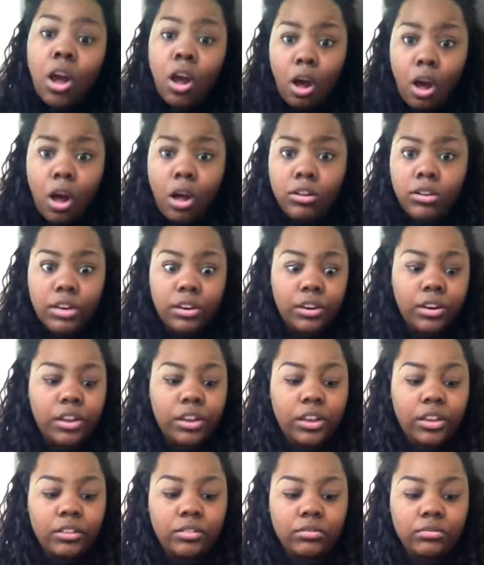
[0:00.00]
all
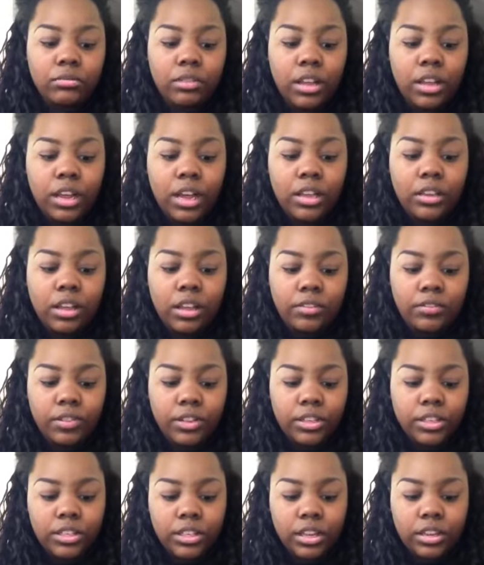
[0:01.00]
day. Like I love
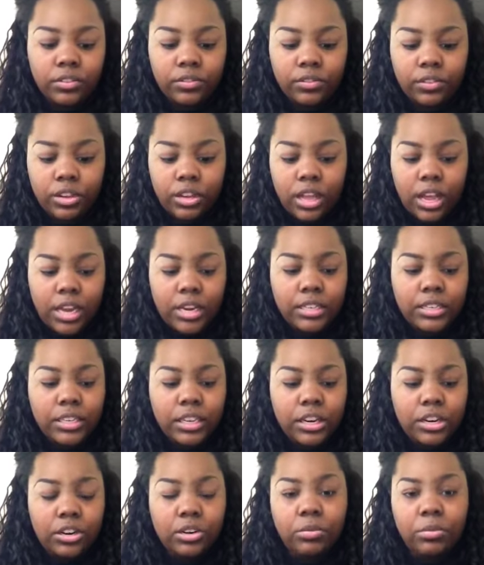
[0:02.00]
this stuff a lot. I need to
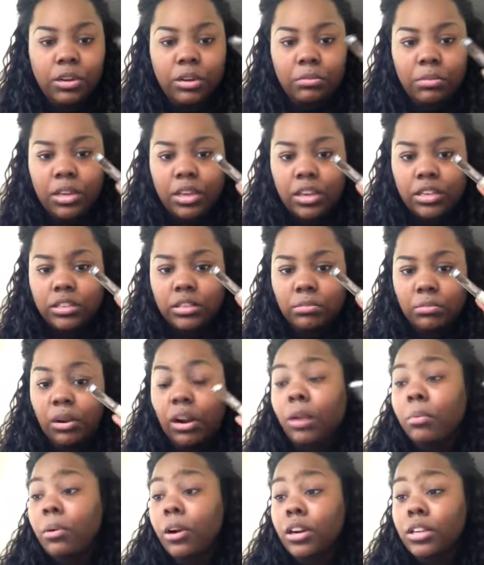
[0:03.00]
get a new one because the
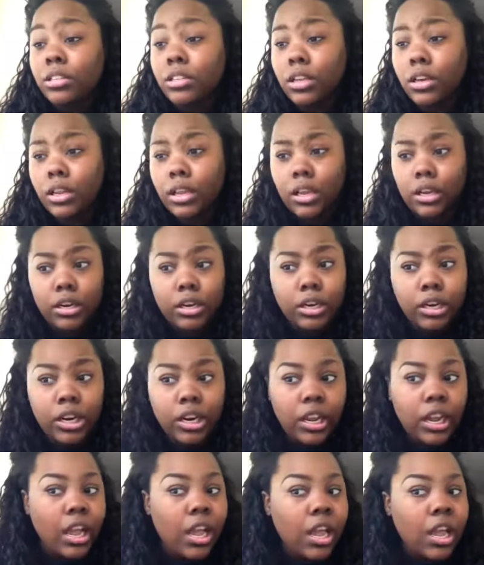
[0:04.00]
brow part is getting kind of
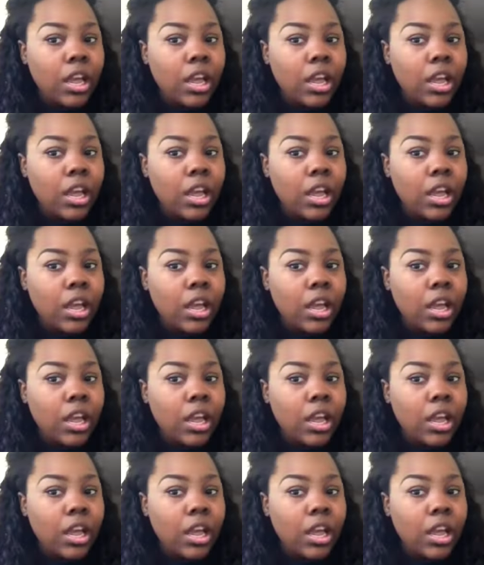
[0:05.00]
dirty.